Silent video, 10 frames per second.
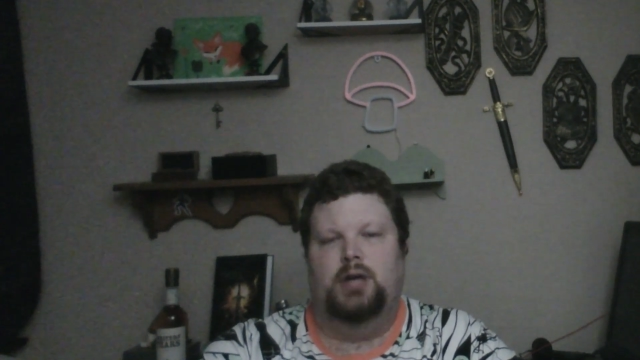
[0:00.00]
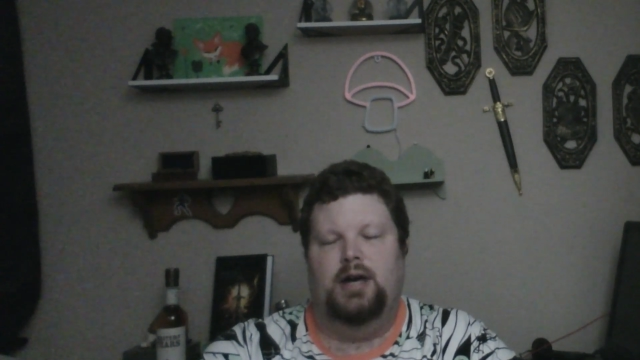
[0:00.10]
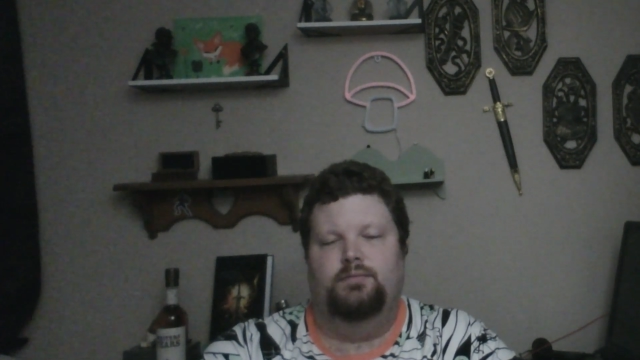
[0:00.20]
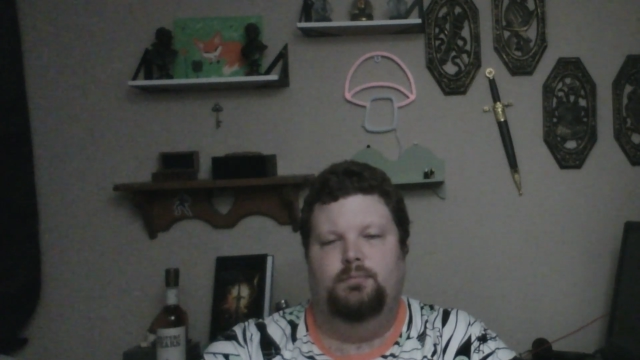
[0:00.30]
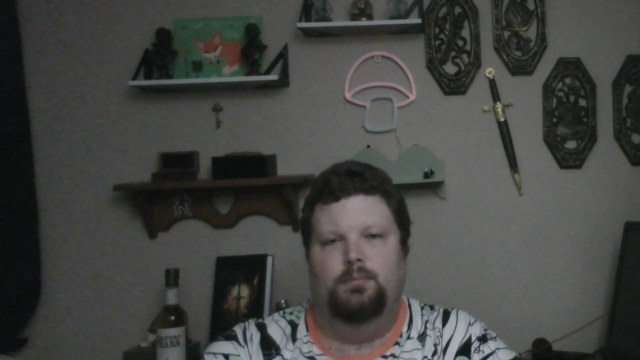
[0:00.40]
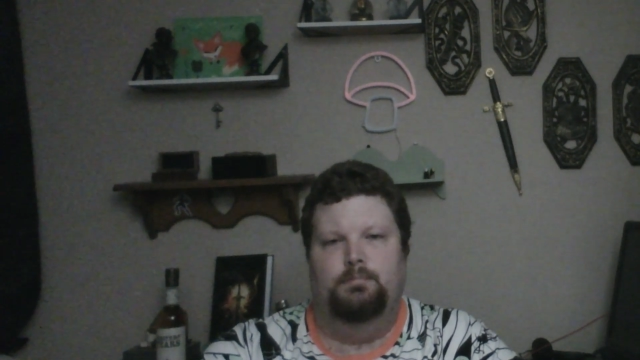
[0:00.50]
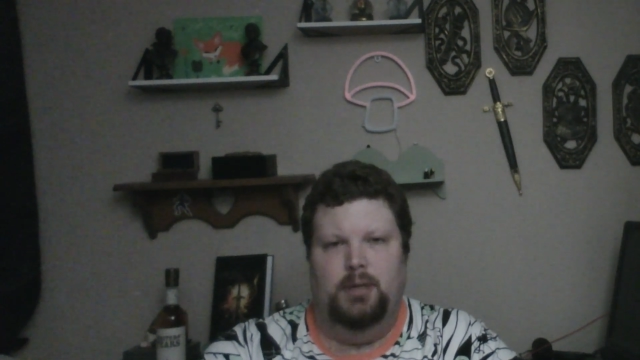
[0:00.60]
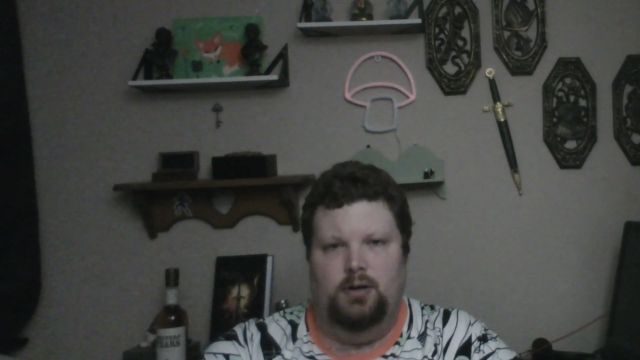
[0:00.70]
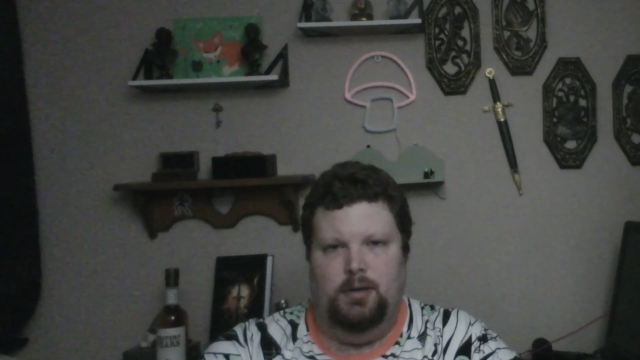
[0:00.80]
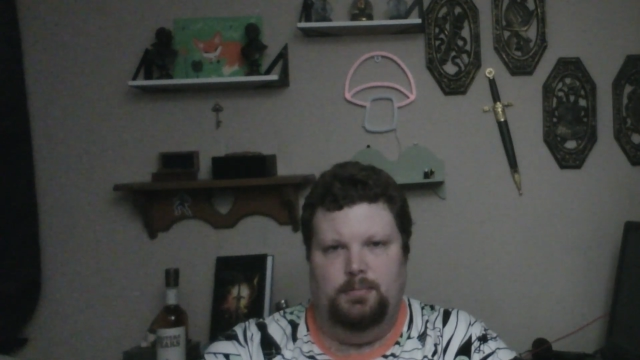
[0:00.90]
Have
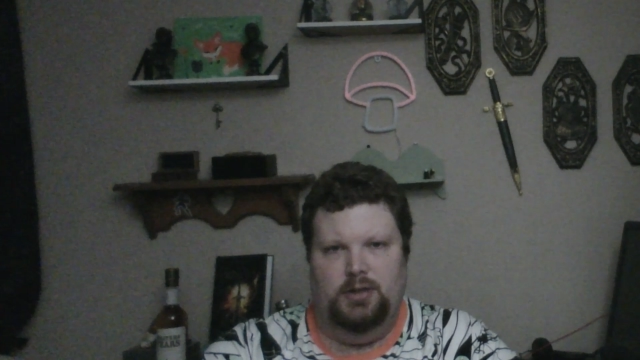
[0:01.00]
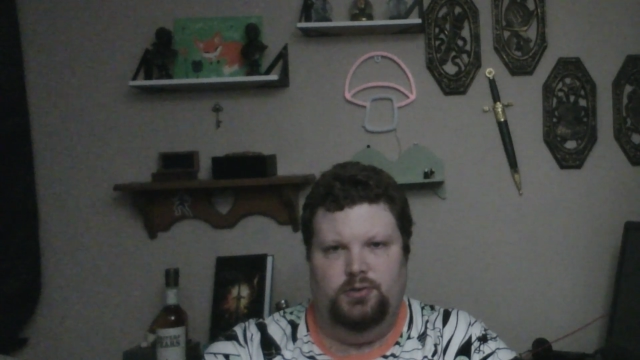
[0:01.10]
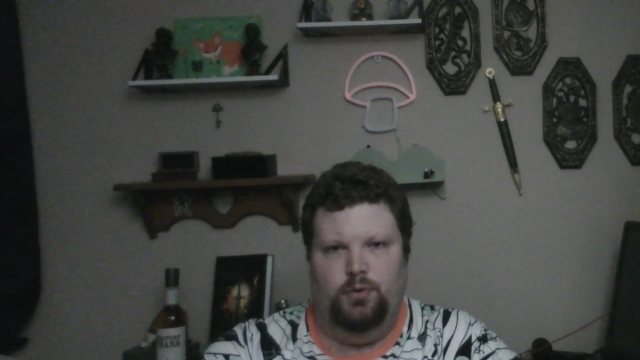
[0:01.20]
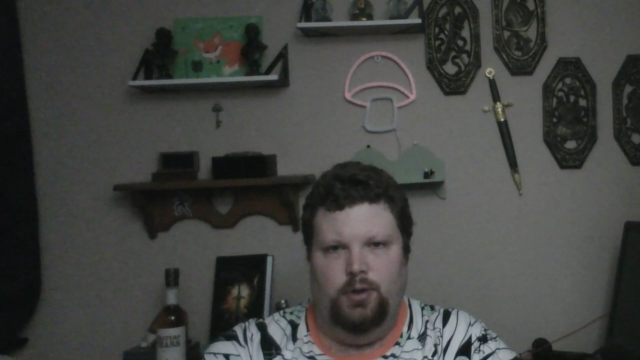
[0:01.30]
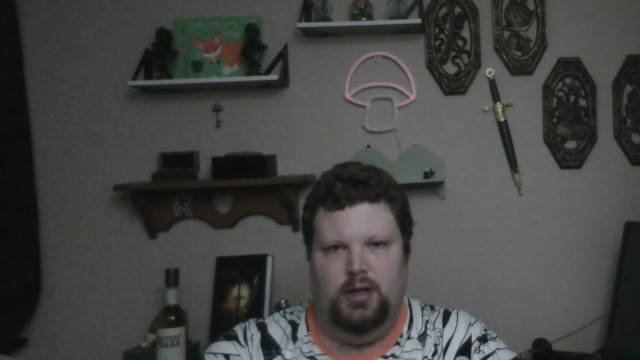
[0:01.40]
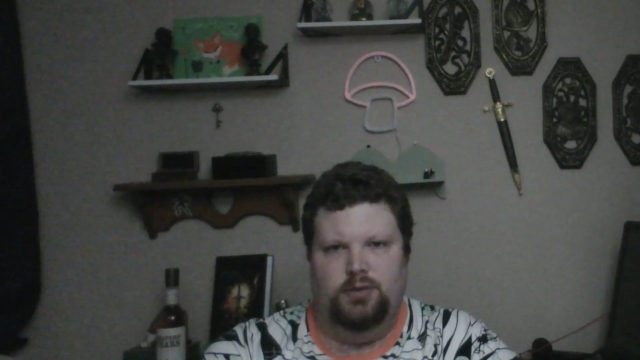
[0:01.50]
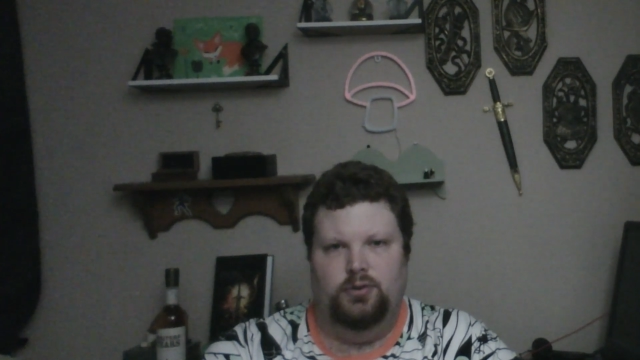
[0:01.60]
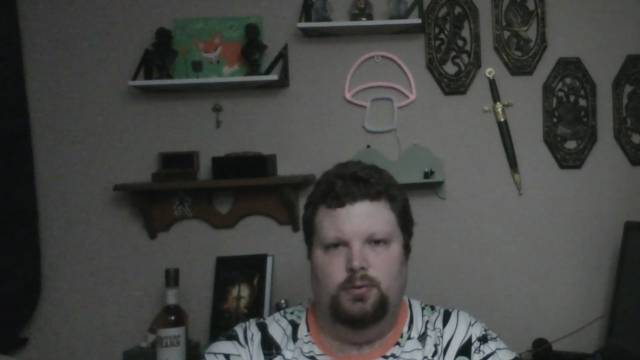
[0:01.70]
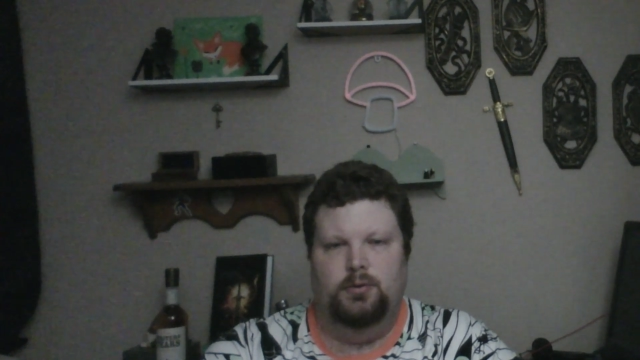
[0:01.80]
better updates for you guys soon.